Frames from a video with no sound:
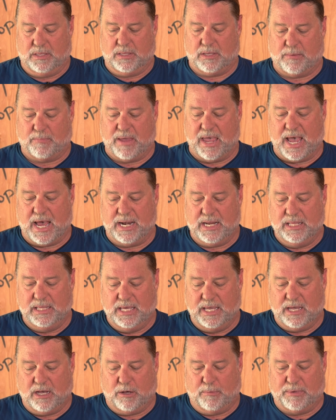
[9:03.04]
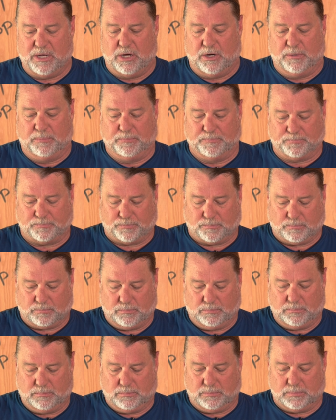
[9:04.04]
I'm adding the elbow
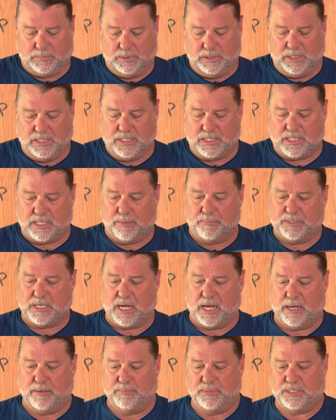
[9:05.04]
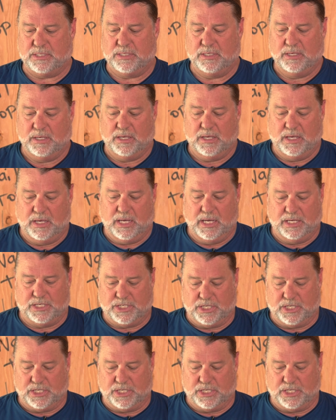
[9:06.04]
because sometimes it